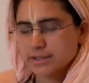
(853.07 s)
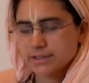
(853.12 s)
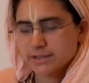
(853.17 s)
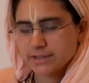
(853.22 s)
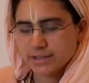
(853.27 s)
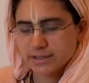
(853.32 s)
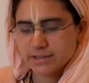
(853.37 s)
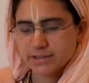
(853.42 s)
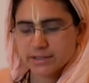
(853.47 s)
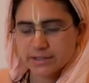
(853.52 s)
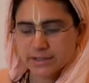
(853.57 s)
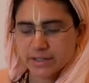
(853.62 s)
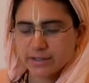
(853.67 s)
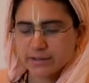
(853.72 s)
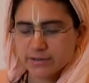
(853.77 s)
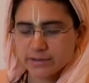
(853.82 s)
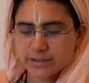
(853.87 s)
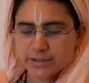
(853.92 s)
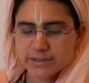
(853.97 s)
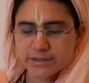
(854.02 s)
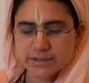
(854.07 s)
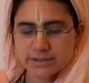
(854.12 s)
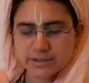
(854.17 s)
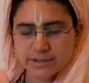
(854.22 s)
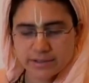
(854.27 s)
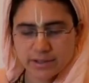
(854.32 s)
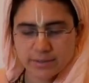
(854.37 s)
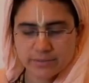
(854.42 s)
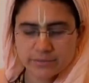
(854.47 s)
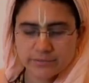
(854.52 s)
seated there, and
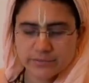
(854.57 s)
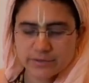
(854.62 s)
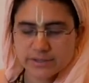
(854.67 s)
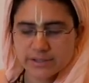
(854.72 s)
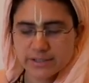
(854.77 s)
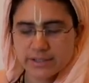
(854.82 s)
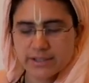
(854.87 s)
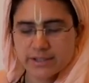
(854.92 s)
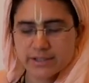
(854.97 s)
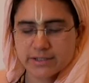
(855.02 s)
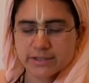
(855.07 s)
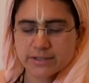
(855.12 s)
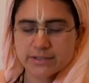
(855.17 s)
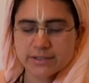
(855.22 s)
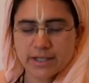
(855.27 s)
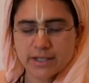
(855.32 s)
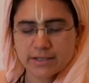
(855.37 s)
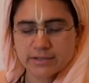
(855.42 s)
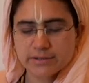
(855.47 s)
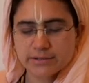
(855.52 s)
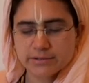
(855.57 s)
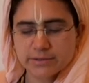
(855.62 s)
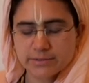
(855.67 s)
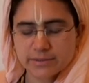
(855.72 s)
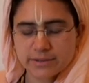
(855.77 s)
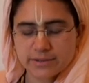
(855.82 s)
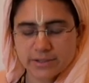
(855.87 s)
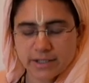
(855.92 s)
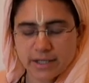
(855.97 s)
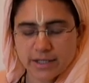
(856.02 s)
some of his leading
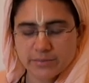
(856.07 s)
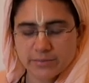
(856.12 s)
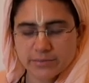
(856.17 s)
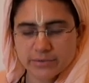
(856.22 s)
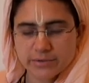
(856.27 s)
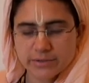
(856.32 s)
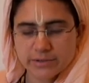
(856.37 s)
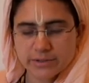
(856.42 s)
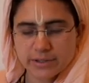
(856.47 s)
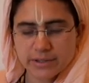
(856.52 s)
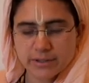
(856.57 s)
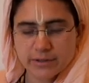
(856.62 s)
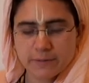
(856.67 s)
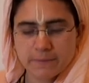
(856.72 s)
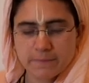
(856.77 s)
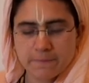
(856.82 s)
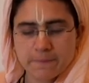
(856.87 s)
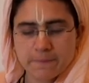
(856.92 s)
disciples, they're